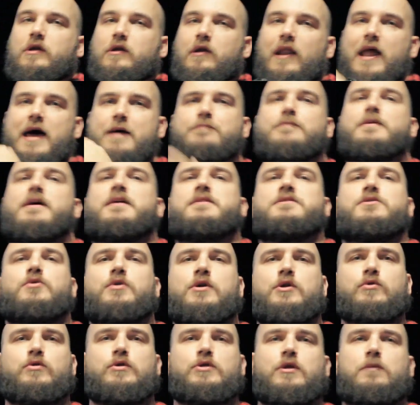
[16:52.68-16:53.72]
on Lambdas, you
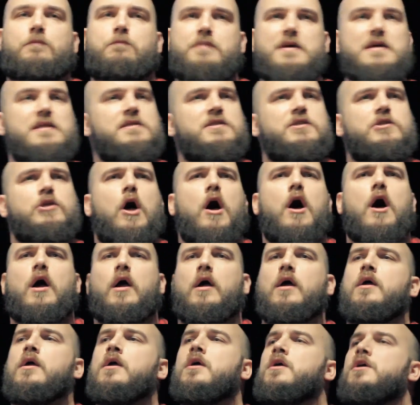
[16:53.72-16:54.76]
can do it on
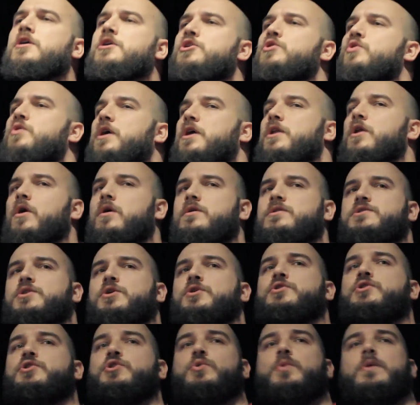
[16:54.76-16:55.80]
Beanstalk, you can also
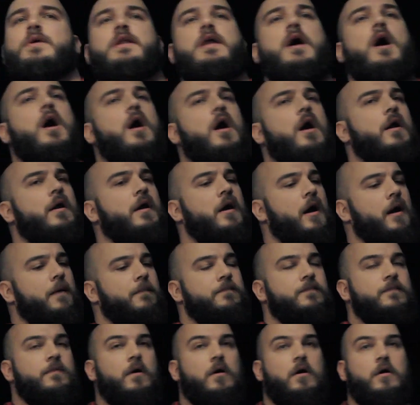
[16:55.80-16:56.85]
do it on
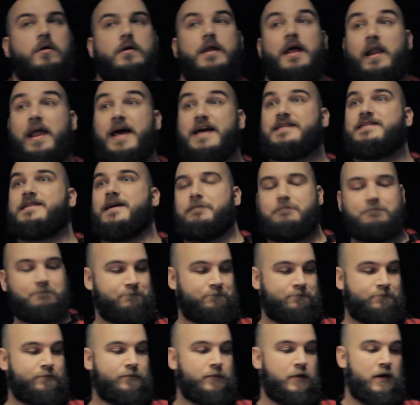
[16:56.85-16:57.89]
Alexa
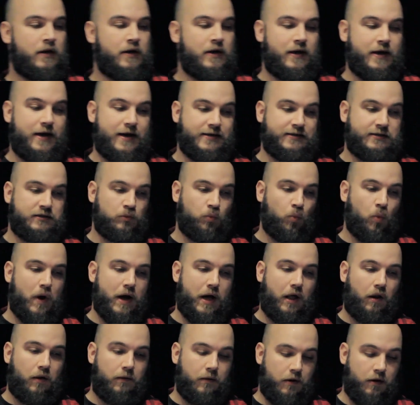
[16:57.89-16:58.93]
as
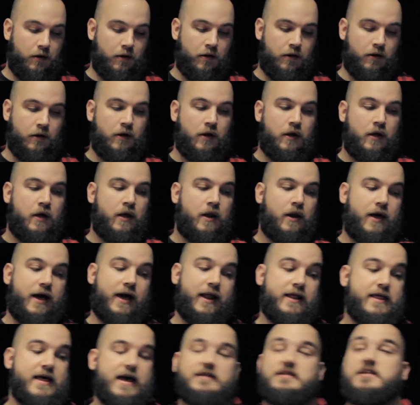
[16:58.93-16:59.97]
well.
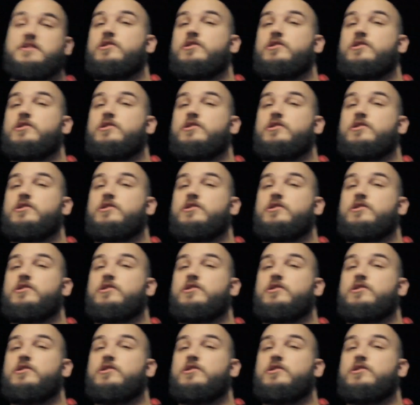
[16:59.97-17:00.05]
And it has